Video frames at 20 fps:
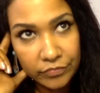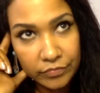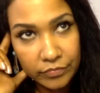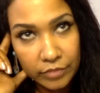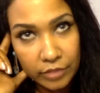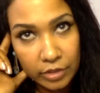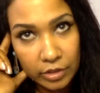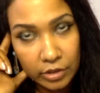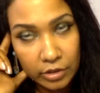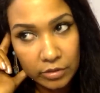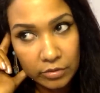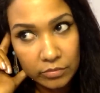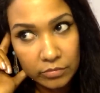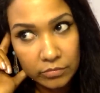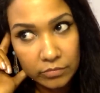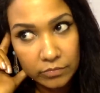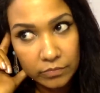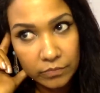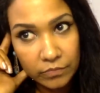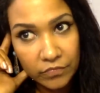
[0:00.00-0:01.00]
you know
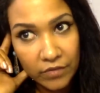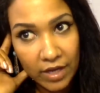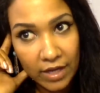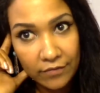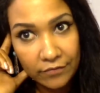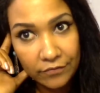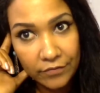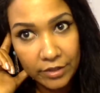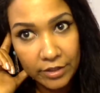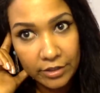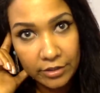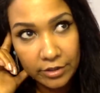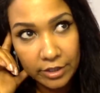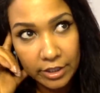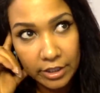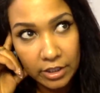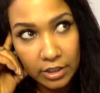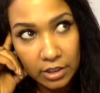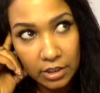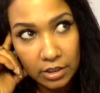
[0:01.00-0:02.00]
five figure
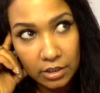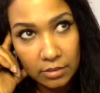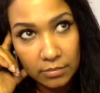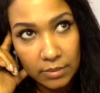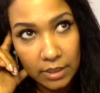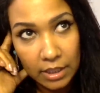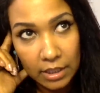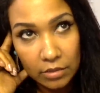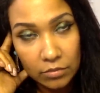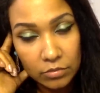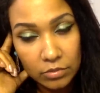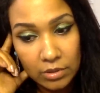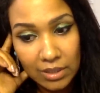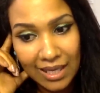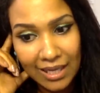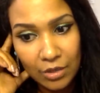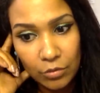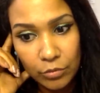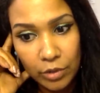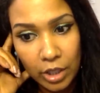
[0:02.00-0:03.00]
income. I don't
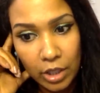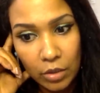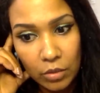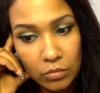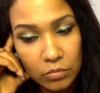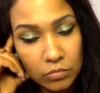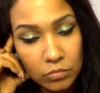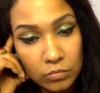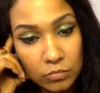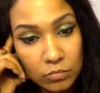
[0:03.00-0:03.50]
I don't know.